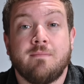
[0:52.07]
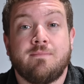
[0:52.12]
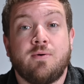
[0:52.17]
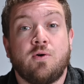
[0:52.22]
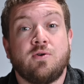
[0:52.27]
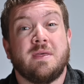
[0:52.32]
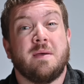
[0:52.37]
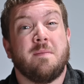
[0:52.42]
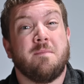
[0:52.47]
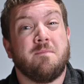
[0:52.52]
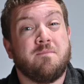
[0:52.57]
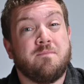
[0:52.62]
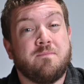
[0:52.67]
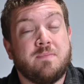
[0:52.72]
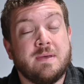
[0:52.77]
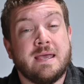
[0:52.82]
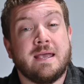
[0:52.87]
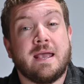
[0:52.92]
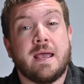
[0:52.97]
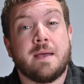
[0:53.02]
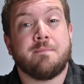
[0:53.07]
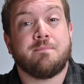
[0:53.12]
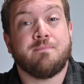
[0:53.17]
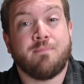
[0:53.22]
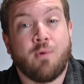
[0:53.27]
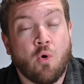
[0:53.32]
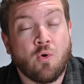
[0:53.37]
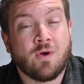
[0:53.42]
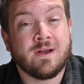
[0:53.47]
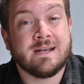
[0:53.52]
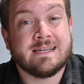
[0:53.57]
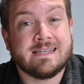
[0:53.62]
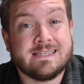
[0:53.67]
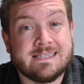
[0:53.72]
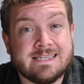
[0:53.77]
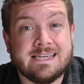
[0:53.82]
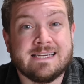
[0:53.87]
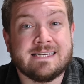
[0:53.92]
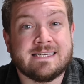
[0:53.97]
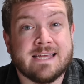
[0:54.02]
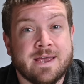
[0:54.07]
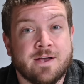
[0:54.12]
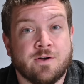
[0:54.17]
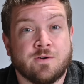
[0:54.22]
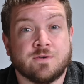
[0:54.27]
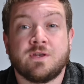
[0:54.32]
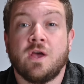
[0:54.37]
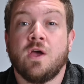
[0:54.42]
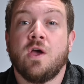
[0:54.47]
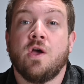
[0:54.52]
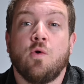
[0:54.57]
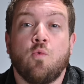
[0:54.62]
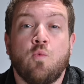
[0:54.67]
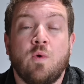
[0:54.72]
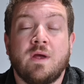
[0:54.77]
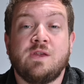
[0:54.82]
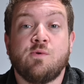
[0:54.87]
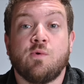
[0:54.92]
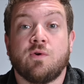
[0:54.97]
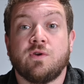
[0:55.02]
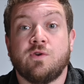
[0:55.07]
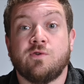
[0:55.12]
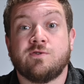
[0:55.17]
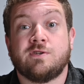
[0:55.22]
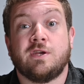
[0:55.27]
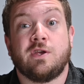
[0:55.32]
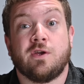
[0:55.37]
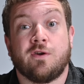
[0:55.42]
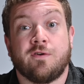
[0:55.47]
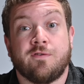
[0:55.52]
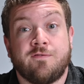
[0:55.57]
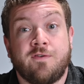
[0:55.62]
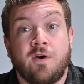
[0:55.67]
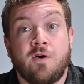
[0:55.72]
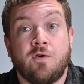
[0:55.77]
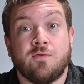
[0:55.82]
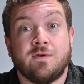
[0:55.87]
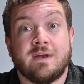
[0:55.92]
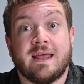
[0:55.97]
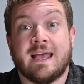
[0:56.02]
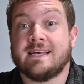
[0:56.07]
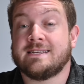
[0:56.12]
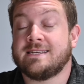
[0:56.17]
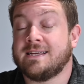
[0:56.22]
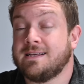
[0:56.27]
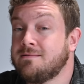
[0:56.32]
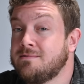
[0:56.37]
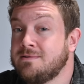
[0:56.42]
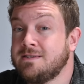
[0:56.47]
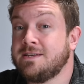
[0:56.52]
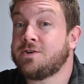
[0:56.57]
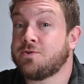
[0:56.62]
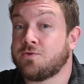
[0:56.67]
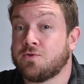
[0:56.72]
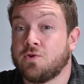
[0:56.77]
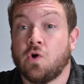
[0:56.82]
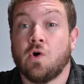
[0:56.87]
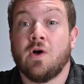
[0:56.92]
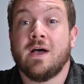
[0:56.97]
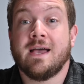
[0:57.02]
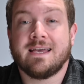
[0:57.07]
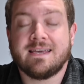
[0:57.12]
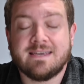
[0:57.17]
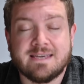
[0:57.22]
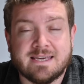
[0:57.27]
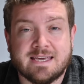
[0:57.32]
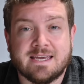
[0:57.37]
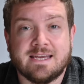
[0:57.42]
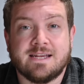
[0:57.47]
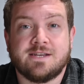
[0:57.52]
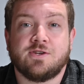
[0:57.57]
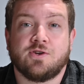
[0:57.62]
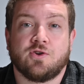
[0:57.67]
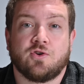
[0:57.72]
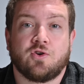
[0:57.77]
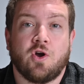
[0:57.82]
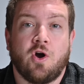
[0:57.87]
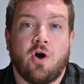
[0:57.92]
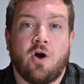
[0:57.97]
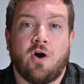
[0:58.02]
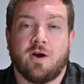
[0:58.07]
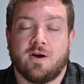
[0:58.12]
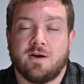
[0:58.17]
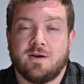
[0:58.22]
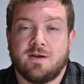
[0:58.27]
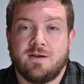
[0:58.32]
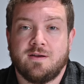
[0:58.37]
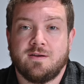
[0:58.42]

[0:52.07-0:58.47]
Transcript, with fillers: Both big, important details when you are using your phone as a literal key to your car.